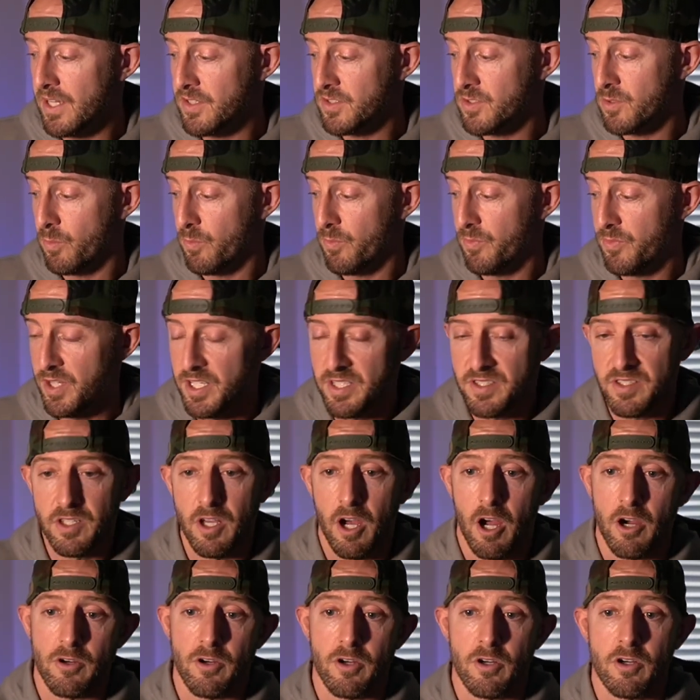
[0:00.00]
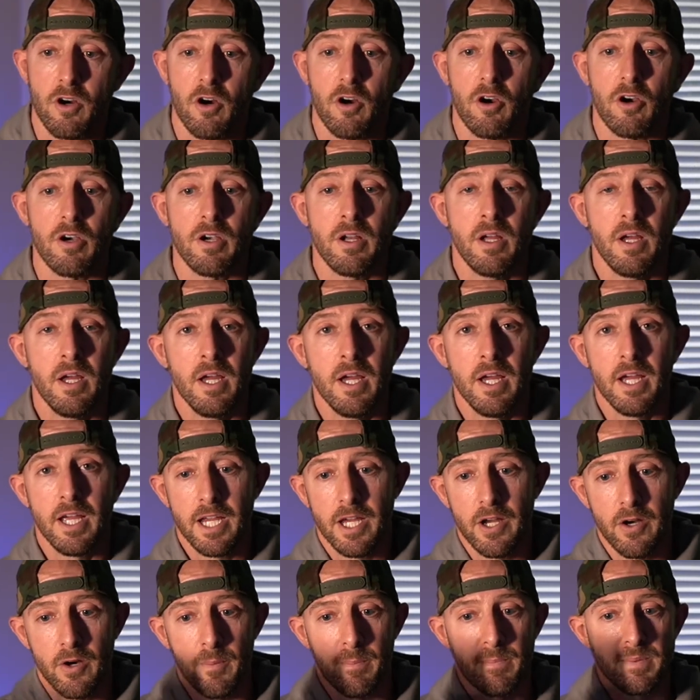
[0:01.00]
So this Jágr card
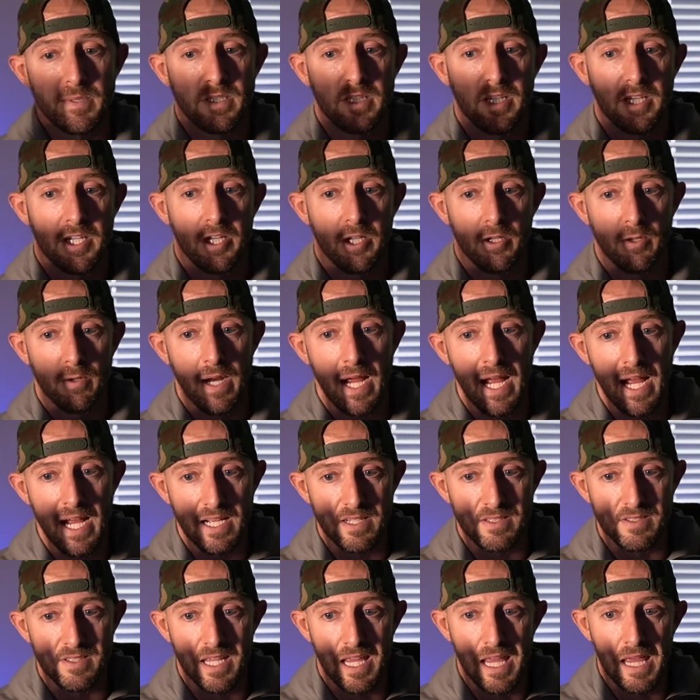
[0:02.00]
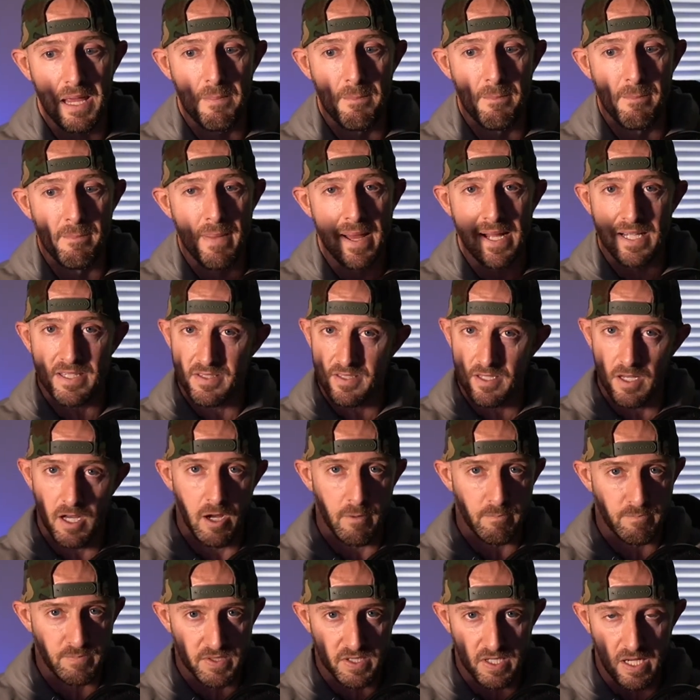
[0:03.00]
here in particular has immense
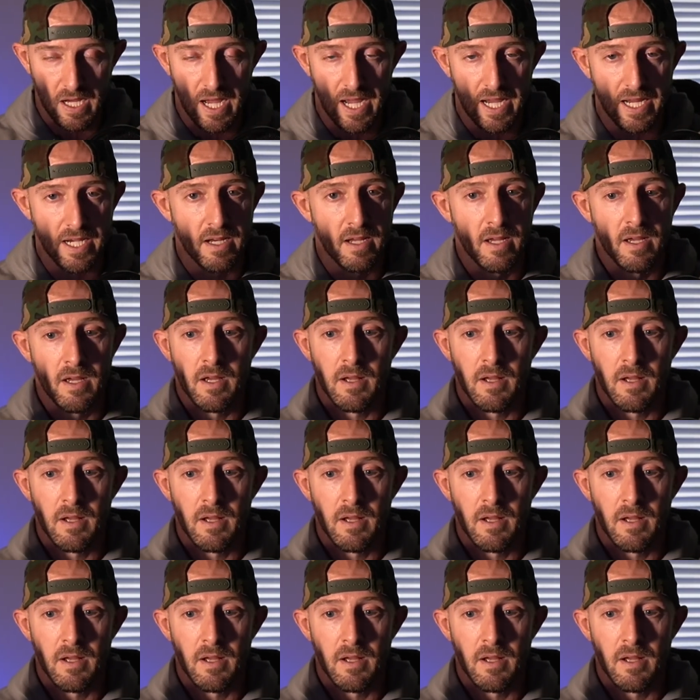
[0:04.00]
upside.